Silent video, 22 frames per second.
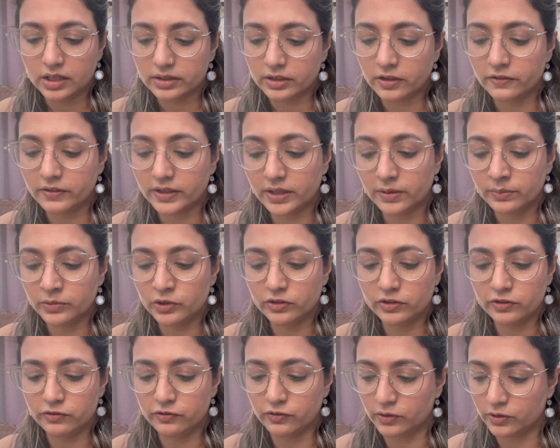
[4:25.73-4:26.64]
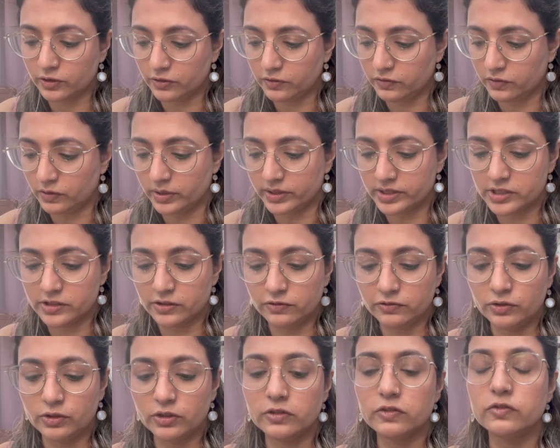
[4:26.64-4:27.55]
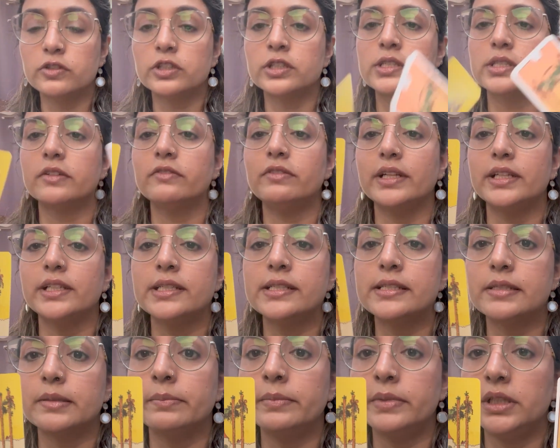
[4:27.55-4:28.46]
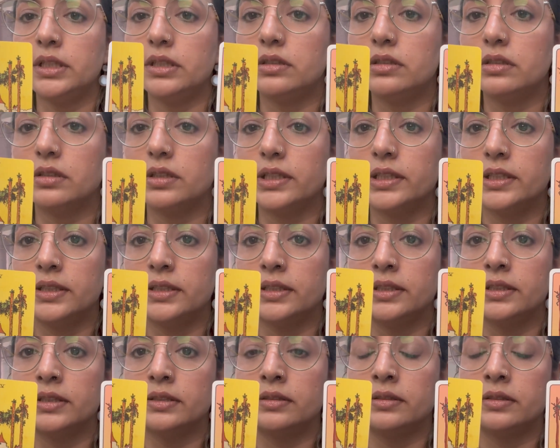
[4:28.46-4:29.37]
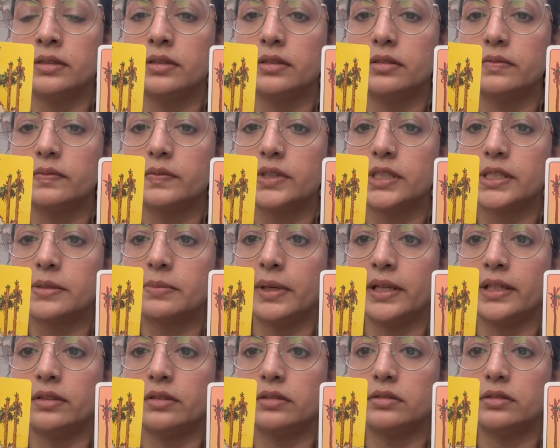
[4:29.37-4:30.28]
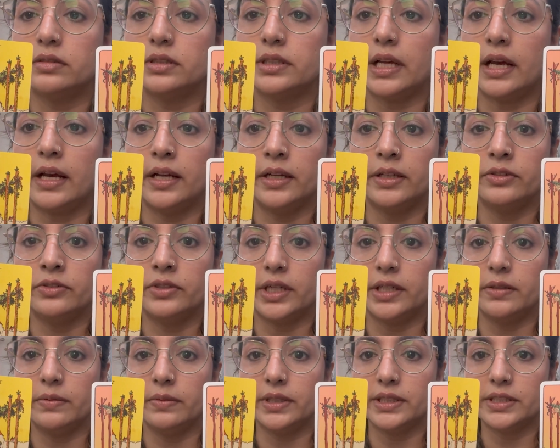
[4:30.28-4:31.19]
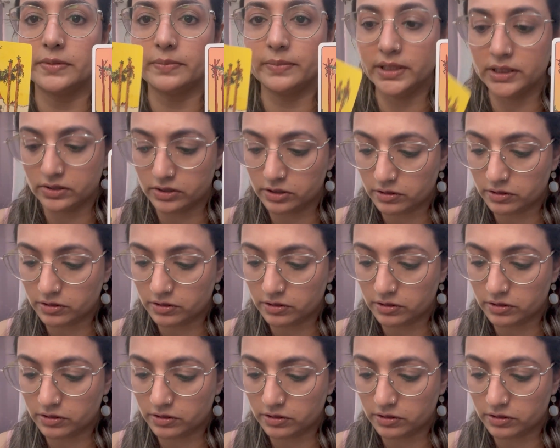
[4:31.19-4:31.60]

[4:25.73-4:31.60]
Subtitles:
Now we come to the Four of Wands. The Four of Wands are very similar in This Might Hurt and Rider-Waite-Smith,